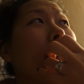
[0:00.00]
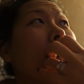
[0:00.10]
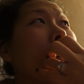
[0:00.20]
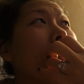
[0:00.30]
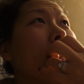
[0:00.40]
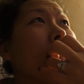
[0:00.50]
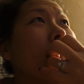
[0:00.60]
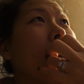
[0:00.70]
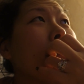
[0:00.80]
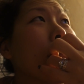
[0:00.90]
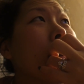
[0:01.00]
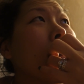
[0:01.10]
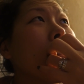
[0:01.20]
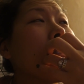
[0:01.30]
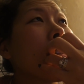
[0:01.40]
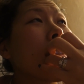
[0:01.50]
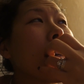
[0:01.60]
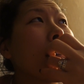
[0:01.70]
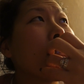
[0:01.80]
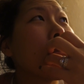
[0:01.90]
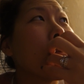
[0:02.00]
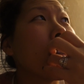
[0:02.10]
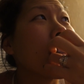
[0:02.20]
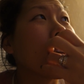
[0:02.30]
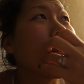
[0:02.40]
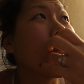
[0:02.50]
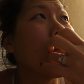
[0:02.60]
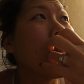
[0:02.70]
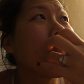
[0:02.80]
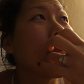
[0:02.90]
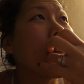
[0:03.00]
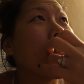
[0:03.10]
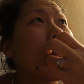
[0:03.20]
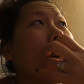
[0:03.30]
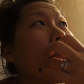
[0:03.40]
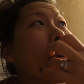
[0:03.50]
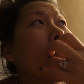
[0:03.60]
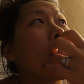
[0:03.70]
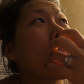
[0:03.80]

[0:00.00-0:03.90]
I don't just have been this last two weeks, I don't know what's been going on, but I've